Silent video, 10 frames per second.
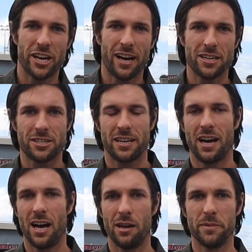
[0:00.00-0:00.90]
Josh.
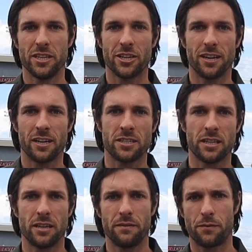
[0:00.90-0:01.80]
I'm in charge
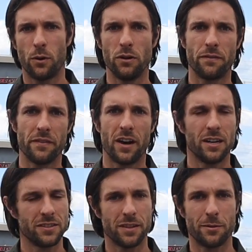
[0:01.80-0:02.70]
of Rolling from the
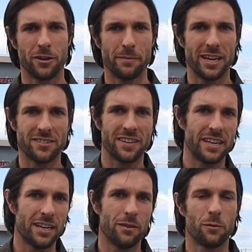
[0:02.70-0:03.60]
Heart, doing the program management
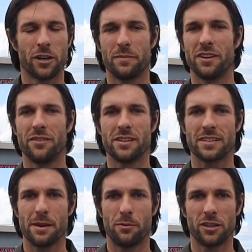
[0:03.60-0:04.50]
here. We're going to be doing a
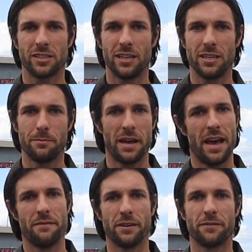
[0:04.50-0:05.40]
skateboard club
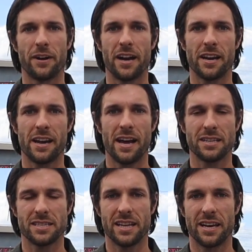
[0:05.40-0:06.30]
every Friday now
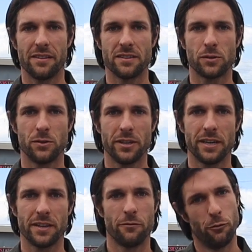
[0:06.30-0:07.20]
to the end of the school year,
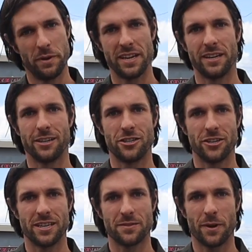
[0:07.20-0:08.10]
and then we'll be here in
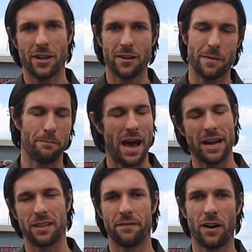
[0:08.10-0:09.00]
June as well and
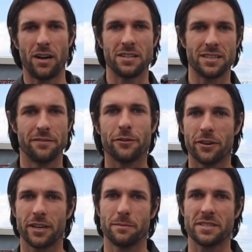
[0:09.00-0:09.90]
back in the fall. So if you want
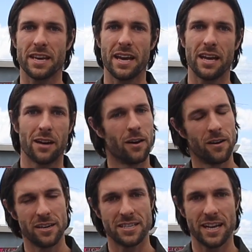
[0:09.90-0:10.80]
to come skate,
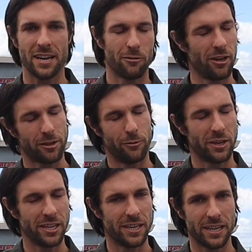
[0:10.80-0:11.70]
already skate, or like want
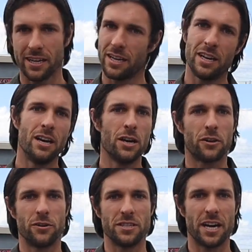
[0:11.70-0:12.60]
to learn,
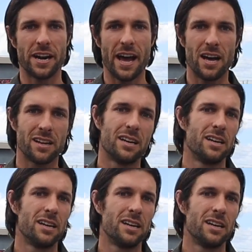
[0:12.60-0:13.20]
cruise on out.